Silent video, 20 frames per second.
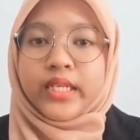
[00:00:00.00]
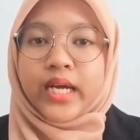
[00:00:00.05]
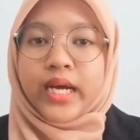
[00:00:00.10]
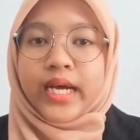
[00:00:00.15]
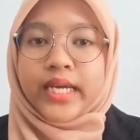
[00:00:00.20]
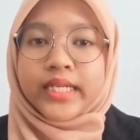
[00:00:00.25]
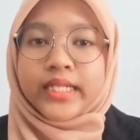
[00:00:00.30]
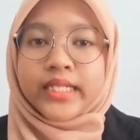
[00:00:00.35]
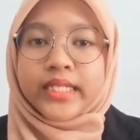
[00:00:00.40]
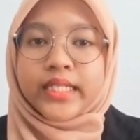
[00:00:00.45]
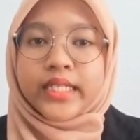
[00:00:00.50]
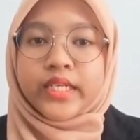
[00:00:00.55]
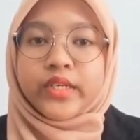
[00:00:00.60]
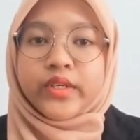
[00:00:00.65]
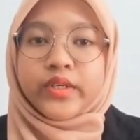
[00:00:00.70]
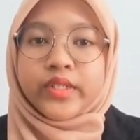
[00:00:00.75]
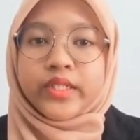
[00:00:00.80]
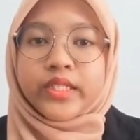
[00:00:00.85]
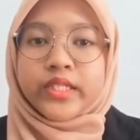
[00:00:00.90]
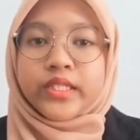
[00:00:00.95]
ID
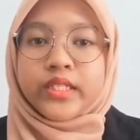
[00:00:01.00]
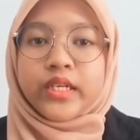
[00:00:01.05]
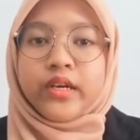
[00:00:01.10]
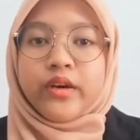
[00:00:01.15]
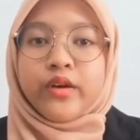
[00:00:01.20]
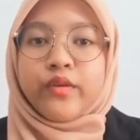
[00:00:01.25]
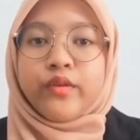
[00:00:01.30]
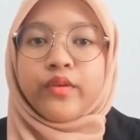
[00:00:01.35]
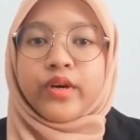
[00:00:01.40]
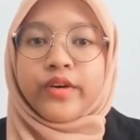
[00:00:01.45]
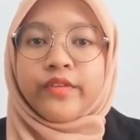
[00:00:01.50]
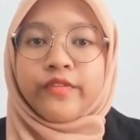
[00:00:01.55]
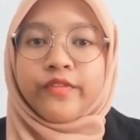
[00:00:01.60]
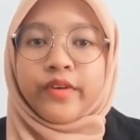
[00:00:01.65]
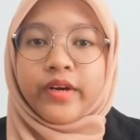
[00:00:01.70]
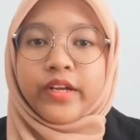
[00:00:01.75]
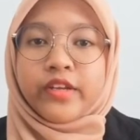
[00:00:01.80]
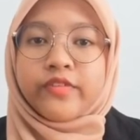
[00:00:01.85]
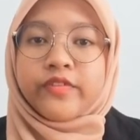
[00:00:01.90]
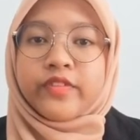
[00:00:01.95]
code
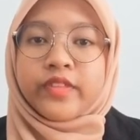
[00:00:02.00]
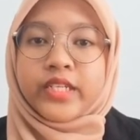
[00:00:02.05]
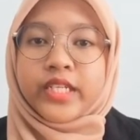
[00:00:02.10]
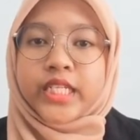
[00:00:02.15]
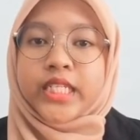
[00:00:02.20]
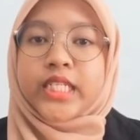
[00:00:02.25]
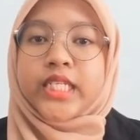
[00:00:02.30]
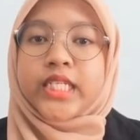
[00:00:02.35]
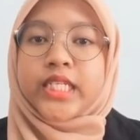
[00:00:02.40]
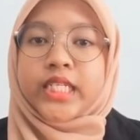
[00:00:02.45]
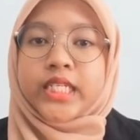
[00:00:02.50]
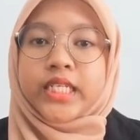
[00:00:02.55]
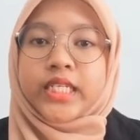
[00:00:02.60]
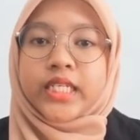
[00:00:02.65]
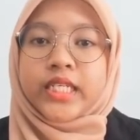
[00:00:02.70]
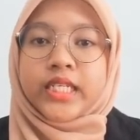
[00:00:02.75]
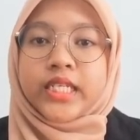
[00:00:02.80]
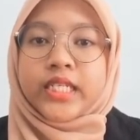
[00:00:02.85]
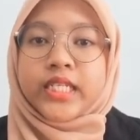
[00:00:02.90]
1533.